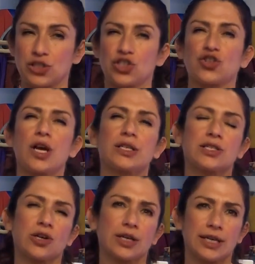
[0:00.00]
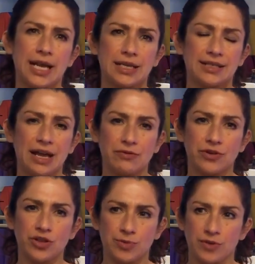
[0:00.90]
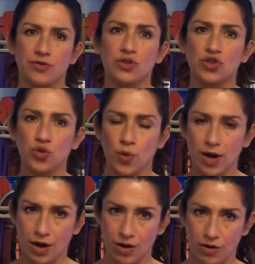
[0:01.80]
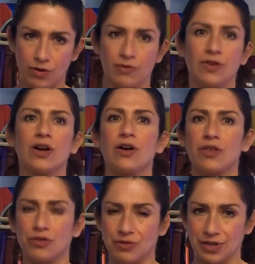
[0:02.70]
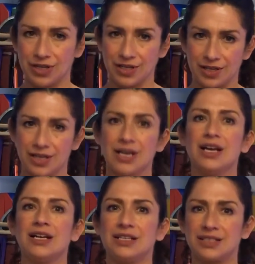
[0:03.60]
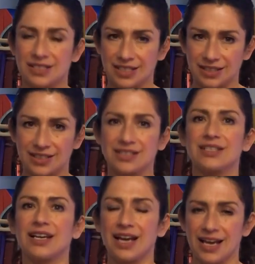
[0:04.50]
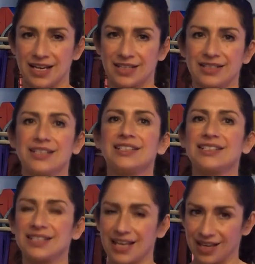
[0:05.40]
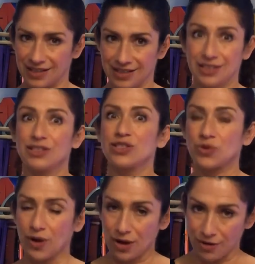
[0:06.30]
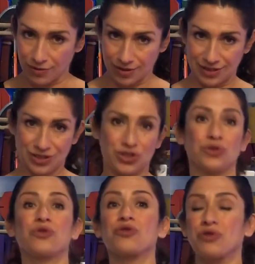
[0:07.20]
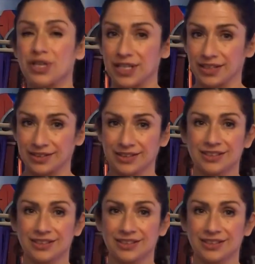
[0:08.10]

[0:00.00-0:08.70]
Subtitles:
just try to start getting that rhythm of 12, 3, 6, 8, 10, 12, 2, 3,